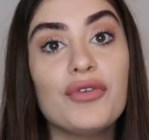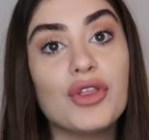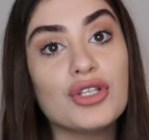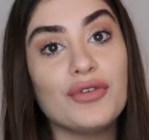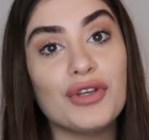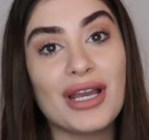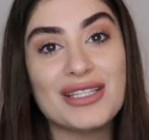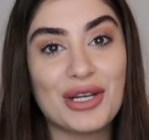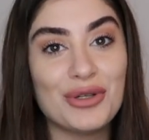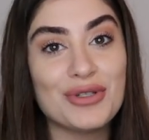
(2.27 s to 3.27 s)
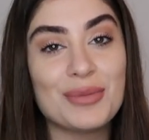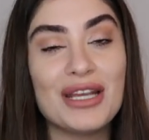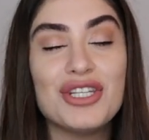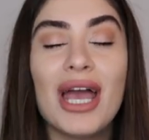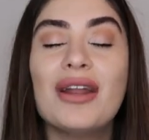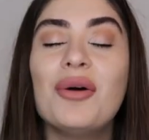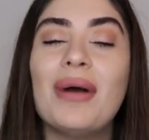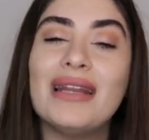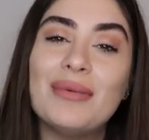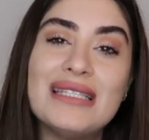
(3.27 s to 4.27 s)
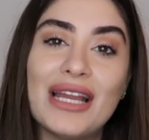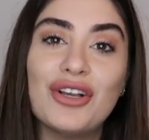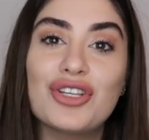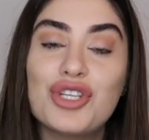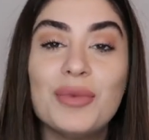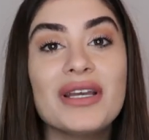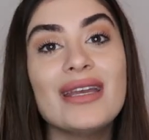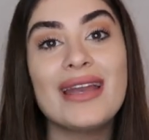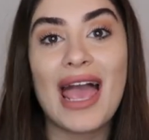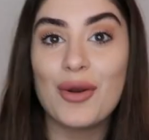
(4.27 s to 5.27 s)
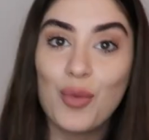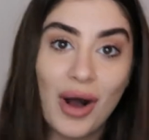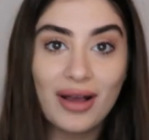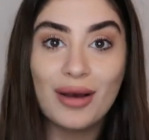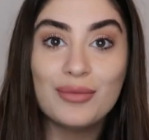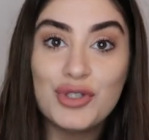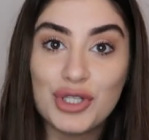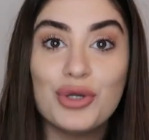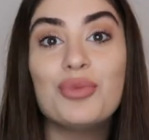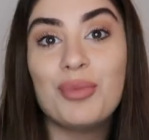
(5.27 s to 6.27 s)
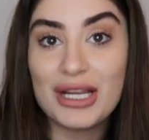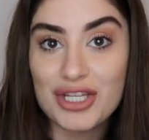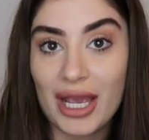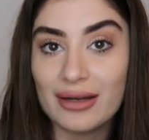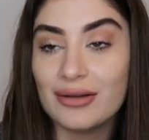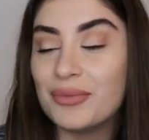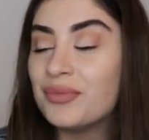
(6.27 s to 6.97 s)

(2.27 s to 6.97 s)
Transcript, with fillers: For those of you guys that are new to my channel, my name is Daniela Shamilian and welcome to my channel.